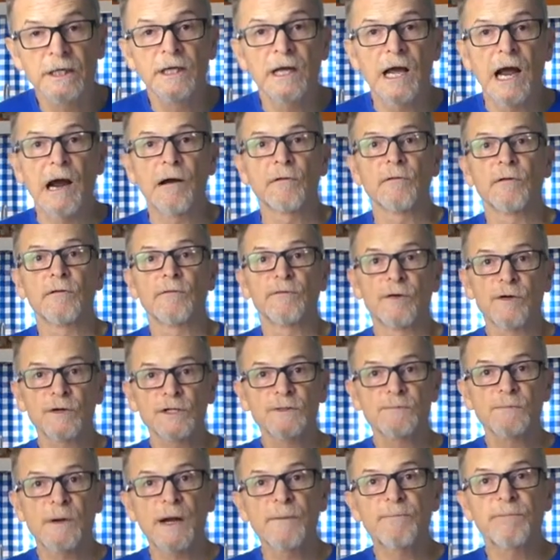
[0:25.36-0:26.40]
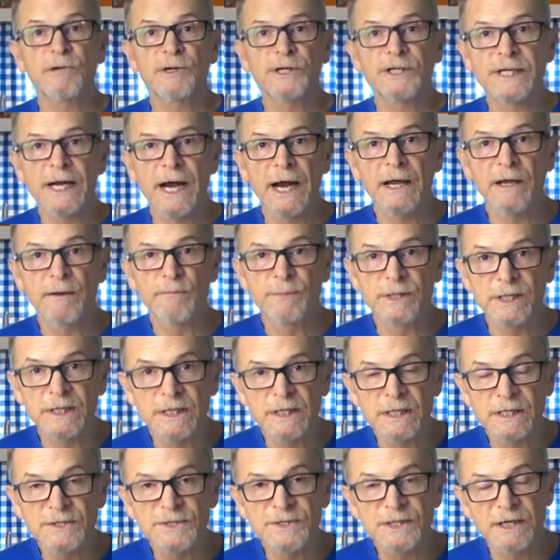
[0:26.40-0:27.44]
I reversed my
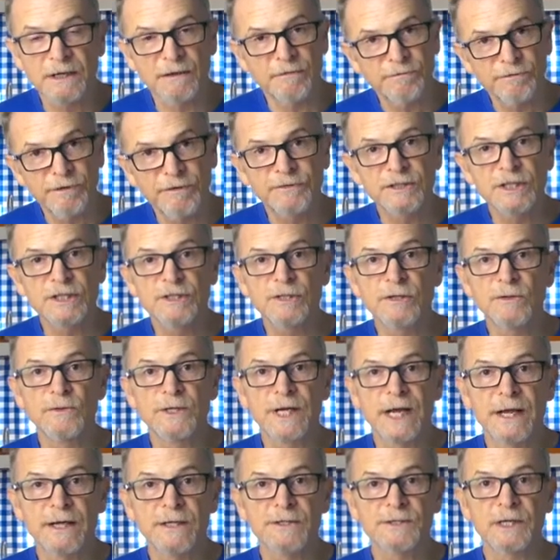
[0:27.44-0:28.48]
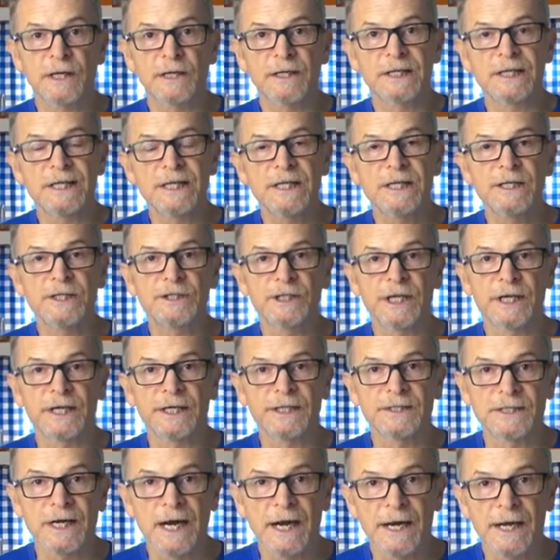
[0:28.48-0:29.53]
pre-diabetes in 52 days on the
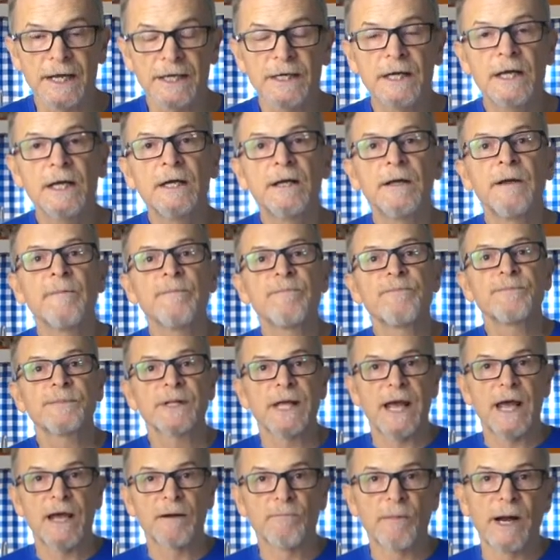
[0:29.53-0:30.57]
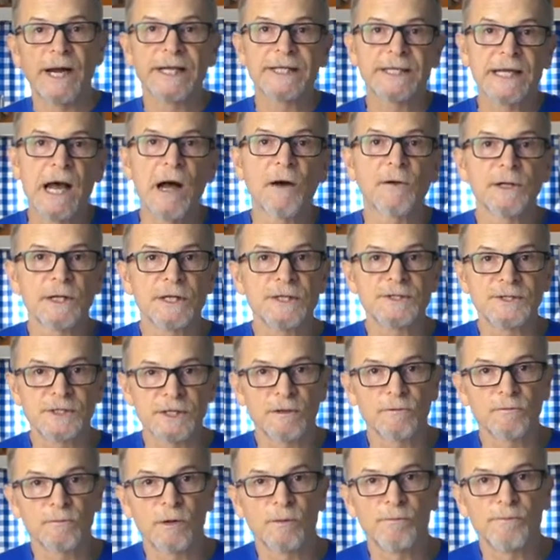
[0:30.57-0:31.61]
ketogenic diet and my gout is
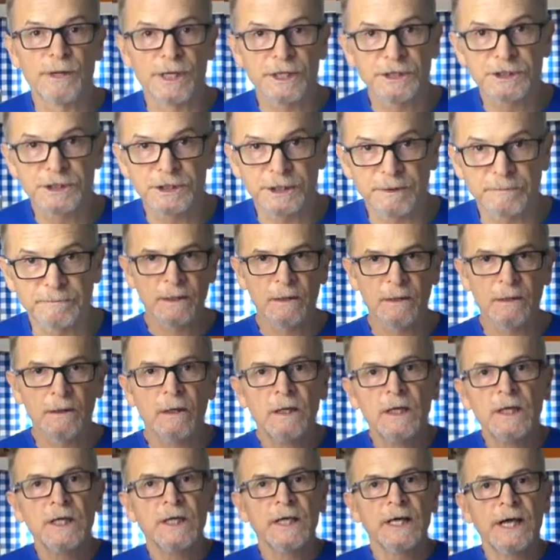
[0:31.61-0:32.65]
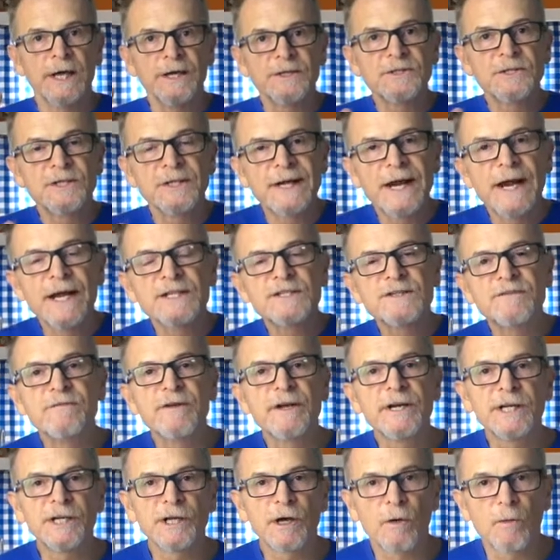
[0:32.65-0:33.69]
in remission. In today's
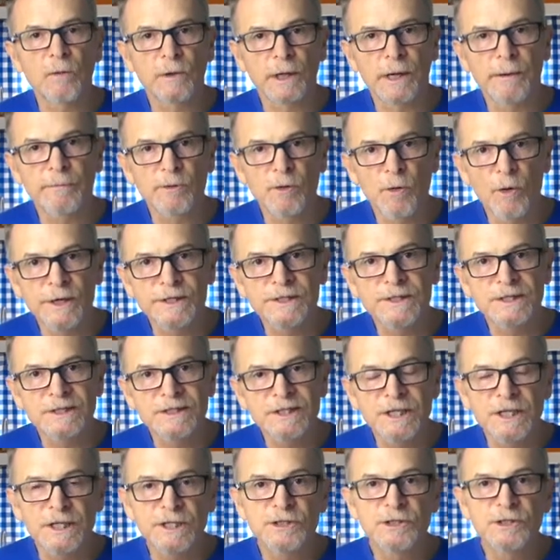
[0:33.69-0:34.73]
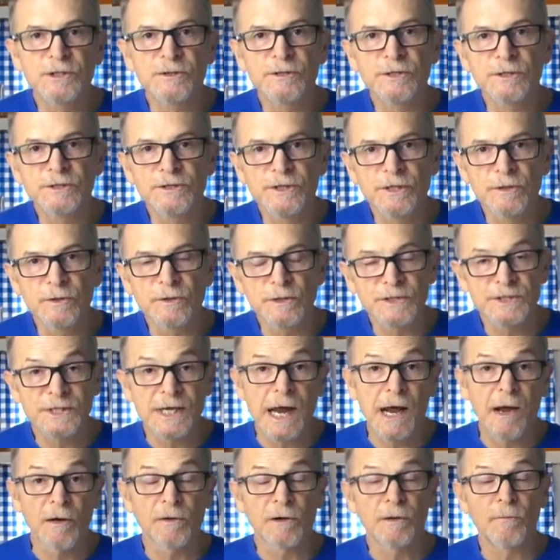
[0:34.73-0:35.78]
video, what I'm going to teach you to do is
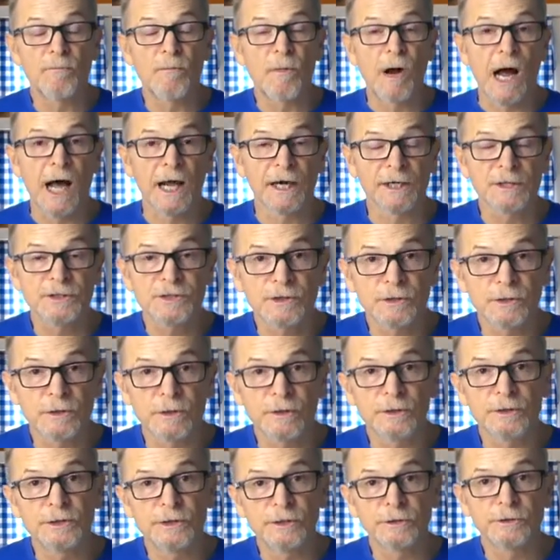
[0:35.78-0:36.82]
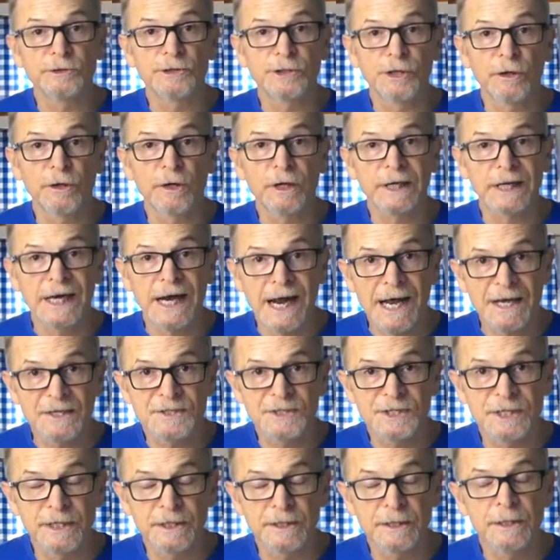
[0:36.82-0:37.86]
how to monitor your uric
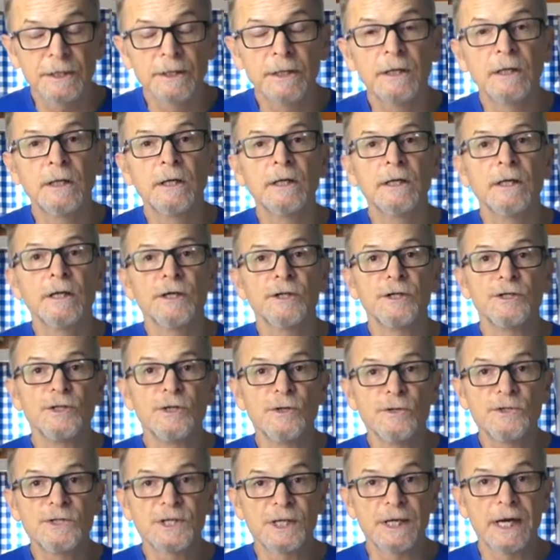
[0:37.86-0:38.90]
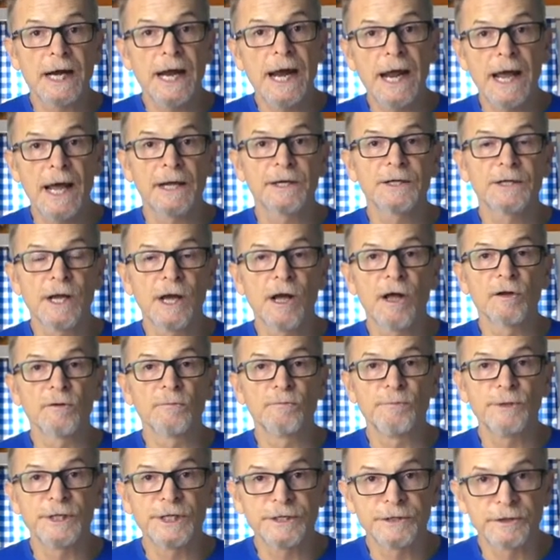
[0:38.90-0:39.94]
acid using a handheld
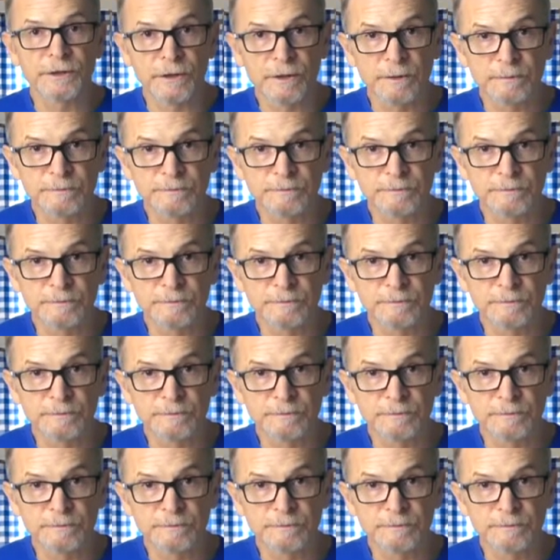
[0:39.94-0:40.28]
meter.